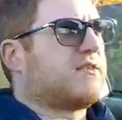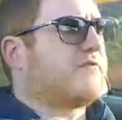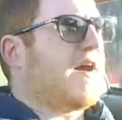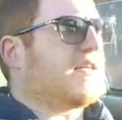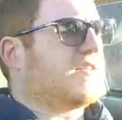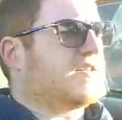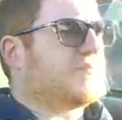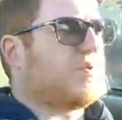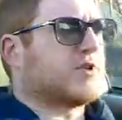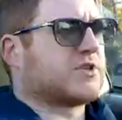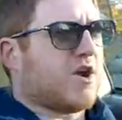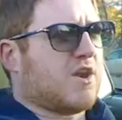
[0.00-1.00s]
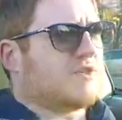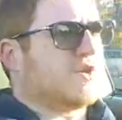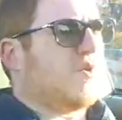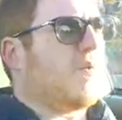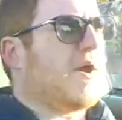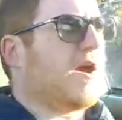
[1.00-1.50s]
the fact that sports cars in
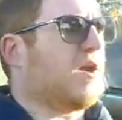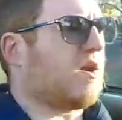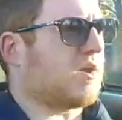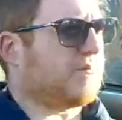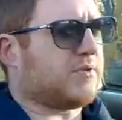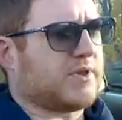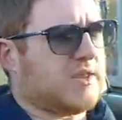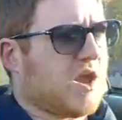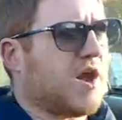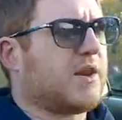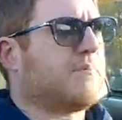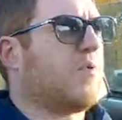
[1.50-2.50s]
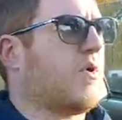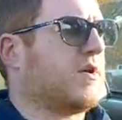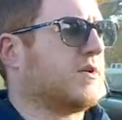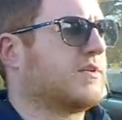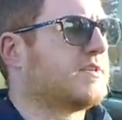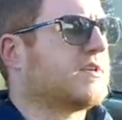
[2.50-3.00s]
a way are completely
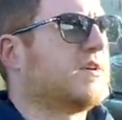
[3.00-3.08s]
unimportant,